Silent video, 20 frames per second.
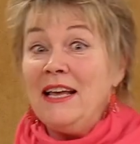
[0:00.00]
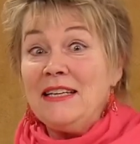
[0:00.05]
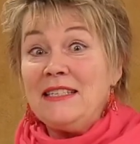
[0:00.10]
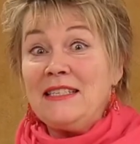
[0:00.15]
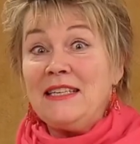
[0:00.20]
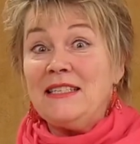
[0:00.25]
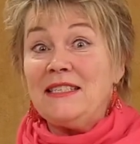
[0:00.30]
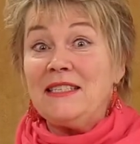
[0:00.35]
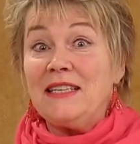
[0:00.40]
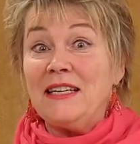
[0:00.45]

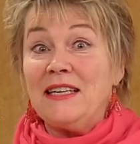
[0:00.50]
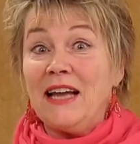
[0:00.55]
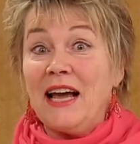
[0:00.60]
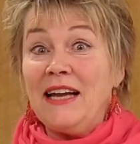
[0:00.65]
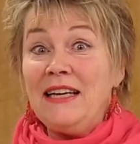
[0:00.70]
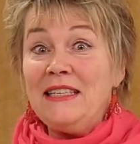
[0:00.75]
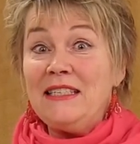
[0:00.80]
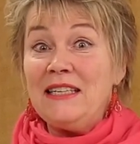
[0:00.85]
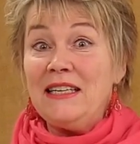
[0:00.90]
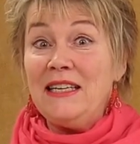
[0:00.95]
since the
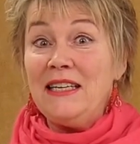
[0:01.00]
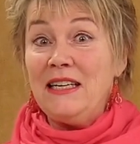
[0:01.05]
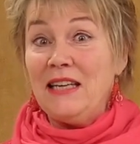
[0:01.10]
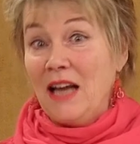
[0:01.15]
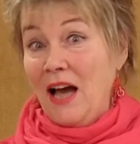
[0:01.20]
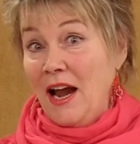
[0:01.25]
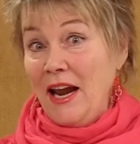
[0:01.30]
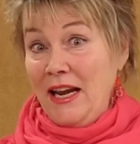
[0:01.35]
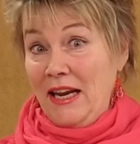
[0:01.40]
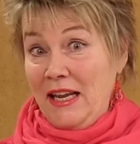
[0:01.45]

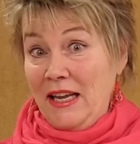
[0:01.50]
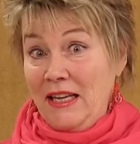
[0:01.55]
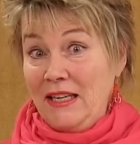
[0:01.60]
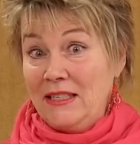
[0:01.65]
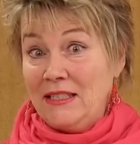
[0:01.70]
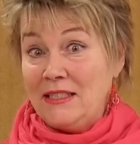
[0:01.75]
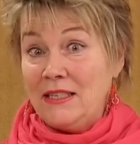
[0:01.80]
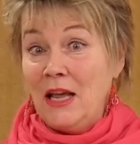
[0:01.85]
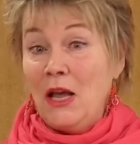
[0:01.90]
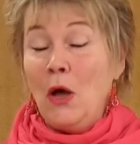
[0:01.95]

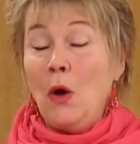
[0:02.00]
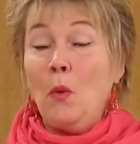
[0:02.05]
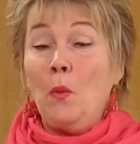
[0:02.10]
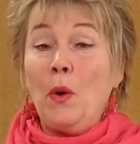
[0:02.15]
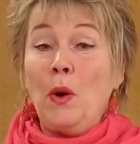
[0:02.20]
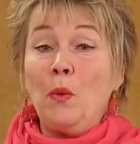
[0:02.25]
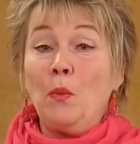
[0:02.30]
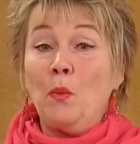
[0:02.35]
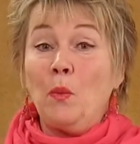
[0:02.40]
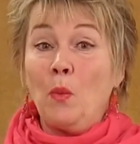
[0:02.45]
1990s,
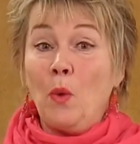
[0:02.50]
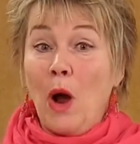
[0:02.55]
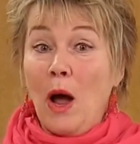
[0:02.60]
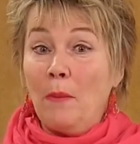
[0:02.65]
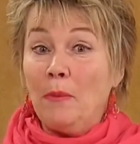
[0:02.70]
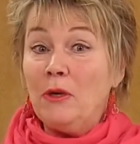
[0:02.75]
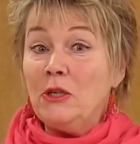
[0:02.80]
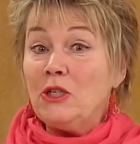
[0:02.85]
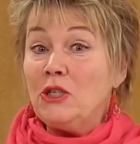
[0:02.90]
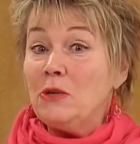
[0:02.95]
when
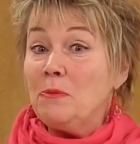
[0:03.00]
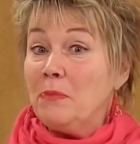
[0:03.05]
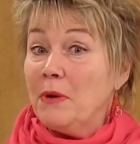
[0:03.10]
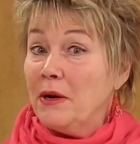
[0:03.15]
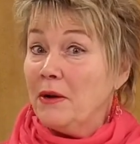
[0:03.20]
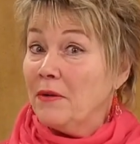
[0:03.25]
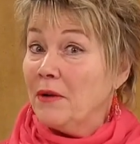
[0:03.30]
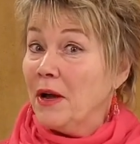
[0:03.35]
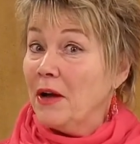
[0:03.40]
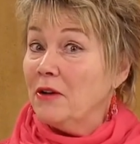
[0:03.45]
Robert
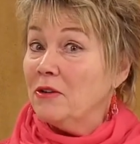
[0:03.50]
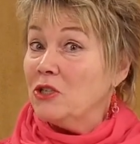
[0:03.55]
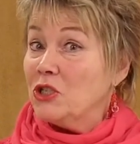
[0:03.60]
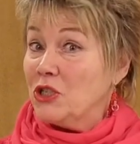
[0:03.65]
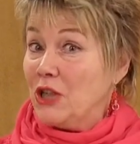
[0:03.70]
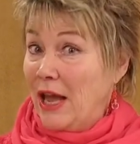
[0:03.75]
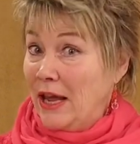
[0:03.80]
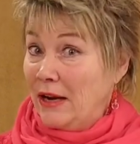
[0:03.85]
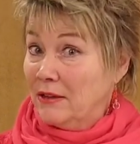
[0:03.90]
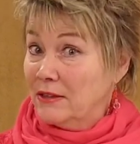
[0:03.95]
Shapiro
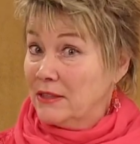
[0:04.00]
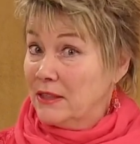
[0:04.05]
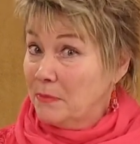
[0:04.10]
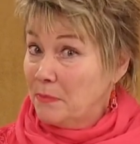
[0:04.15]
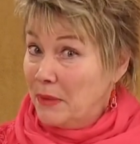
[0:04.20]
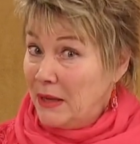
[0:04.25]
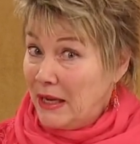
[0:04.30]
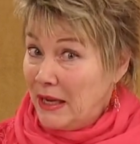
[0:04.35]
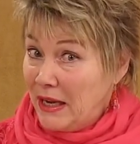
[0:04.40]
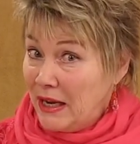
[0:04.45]
channeled a
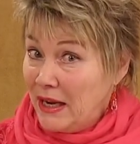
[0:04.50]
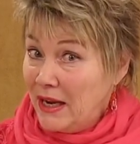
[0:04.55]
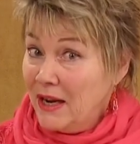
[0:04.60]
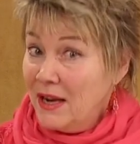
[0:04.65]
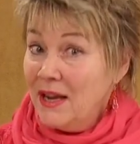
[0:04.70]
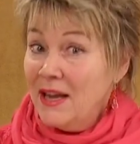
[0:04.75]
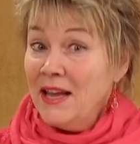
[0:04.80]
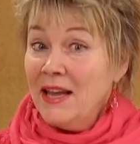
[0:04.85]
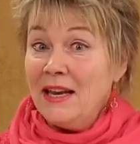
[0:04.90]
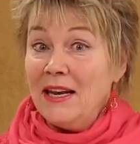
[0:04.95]
being
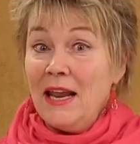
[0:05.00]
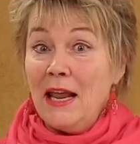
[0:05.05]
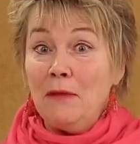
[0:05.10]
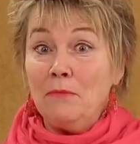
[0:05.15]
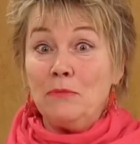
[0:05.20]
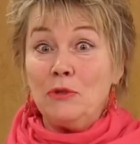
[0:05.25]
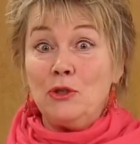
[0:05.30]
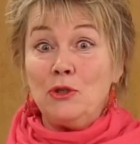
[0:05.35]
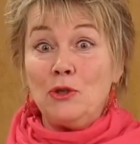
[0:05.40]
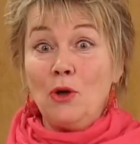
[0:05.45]

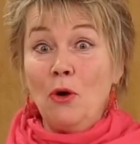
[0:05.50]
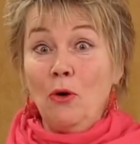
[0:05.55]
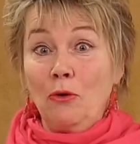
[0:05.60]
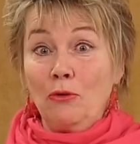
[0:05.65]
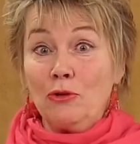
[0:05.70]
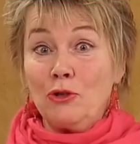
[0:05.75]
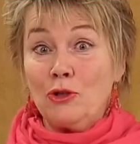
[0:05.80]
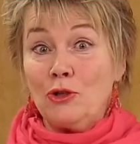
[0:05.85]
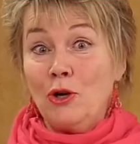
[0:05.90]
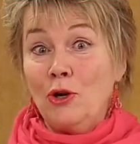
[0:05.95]
named
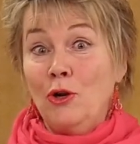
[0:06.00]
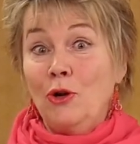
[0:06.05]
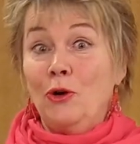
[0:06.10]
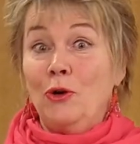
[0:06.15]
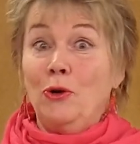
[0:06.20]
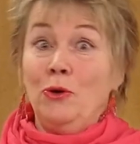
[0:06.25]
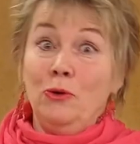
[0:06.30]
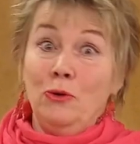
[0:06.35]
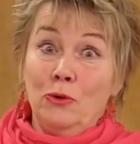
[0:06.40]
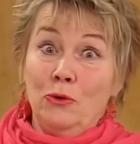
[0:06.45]
Zosh,
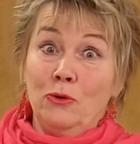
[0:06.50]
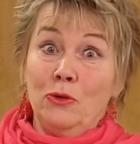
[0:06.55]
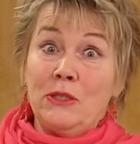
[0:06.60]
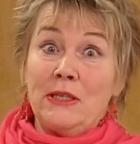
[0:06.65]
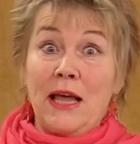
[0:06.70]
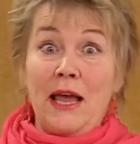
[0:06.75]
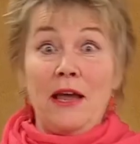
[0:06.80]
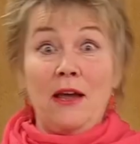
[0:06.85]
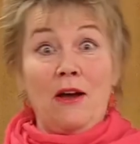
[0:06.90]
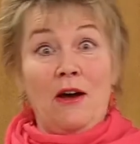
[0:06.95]
who's
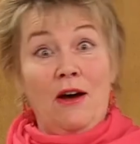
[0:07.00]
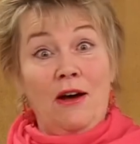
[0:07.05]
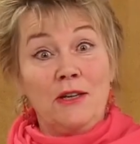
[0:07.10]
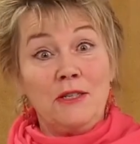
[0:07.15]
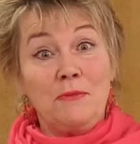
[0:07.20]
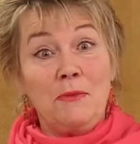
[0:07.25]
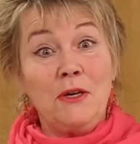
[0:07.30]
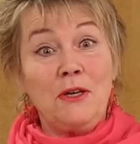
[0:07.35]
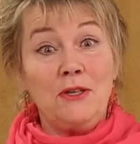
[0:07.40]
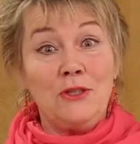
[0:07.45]
a
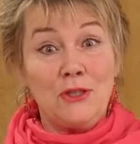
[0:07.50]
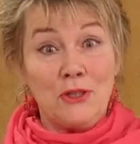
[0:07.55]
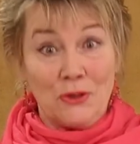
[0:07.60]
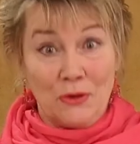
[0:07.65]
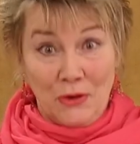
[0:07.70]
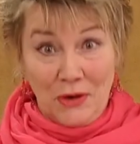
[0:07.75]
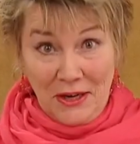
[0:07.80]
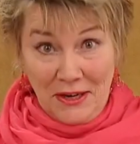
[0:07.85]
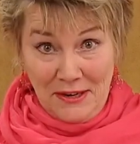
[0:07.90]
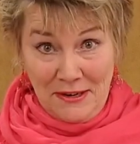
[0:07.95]
cosmic
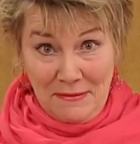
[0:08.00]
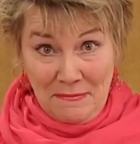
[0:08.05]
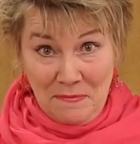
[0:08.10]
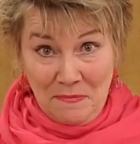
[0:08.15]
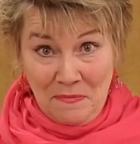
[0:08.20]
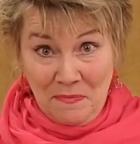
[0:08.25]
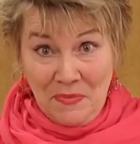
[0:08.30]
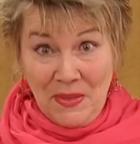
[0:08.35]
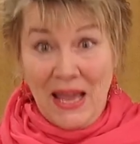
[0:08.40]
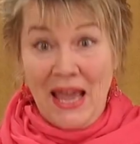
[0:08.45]
historian
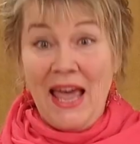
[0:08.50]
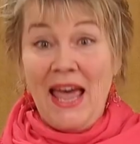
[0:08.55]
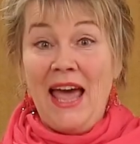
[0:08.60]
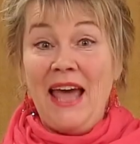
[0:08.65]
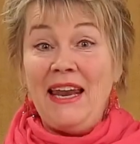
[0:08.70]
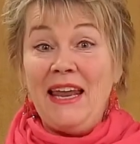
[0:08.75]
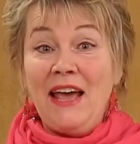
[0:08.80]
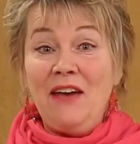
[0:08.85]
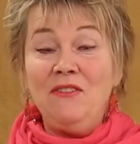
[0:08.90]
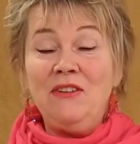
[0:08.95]

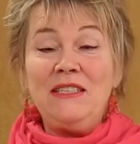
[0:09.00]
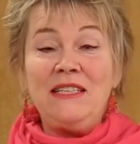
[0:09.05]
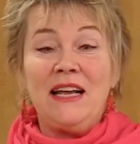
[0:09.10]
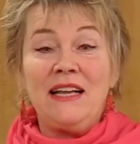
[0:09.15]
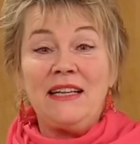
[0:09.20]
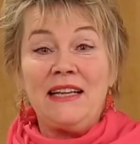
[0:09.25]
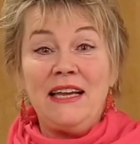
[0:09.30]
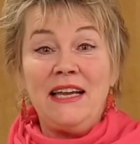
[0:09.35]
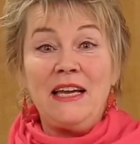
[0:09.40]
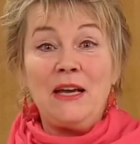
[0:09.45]
and
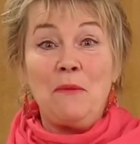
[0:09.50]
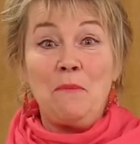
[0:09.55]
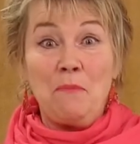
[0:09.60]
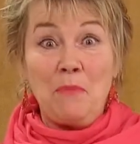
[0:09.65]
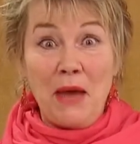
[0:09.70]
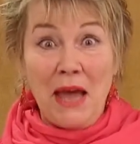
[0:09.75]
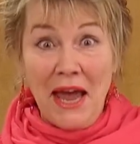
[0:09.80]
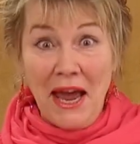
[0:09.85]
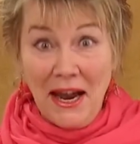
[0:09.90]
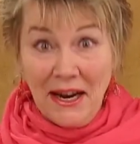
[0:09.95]
evidently
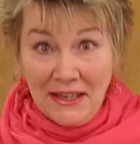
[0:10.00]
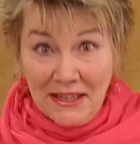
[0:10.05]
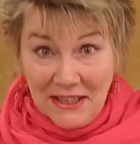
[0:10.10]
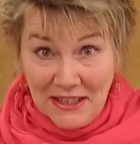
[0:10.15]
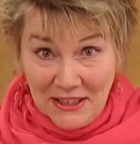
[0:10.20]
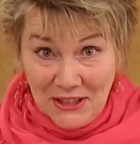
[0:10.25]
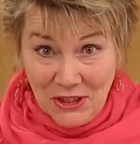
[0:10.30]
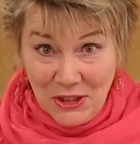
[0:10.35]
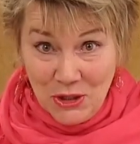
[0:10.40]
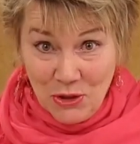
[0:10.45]

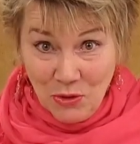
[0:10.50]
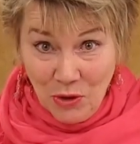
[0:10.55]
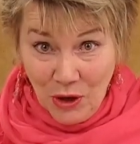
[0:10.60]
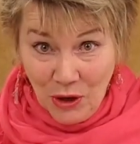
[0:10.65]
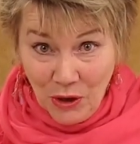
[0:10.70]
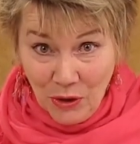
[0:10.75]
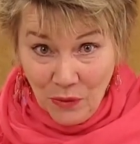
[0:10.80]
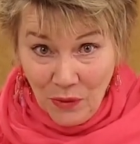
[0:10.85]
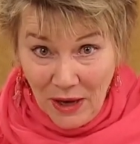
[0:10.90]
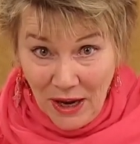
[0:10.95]
companion to our
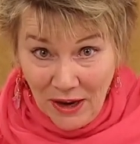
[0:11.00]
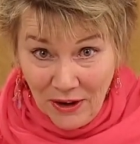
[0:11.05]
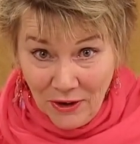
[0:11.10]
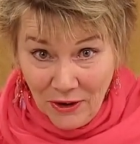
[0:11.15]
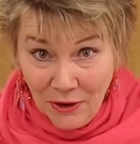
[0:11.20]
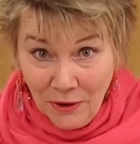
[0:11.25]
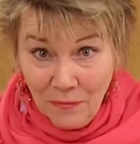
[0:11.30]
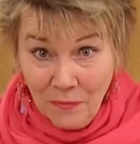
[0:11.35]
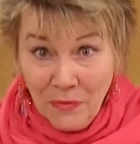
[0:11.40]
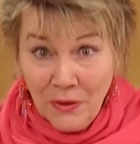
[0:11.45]

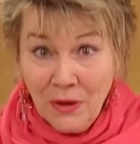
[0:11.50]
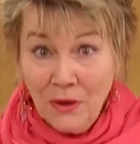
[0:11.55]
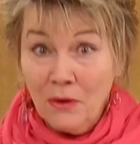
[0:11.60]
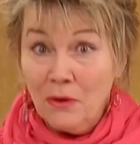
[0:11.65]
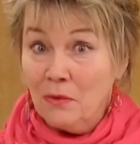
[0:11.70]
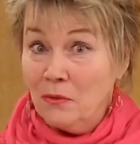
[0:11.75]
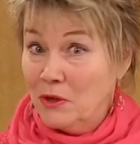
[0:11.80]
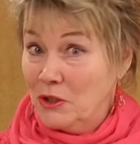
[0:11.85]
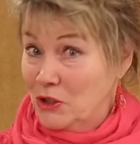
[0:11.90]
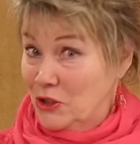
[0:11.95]
Creator,
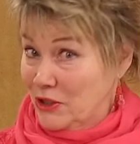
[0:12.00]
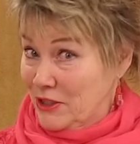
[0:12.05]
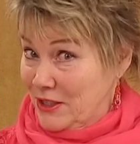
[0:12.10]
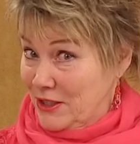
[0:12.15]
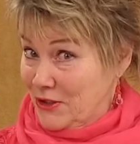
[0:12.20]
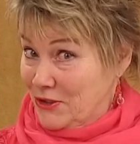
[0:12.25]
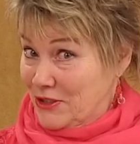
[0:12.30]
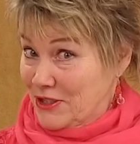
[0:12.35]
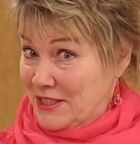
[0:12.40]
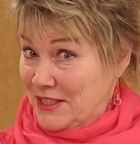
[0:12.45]
which is
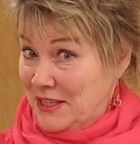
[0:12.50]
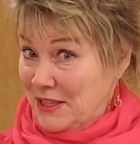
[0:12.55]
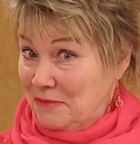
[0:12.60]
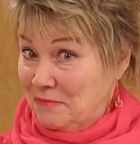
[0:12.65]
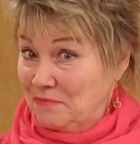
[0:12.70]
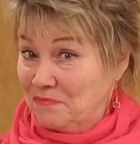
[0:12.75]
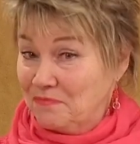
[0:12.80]
interesting.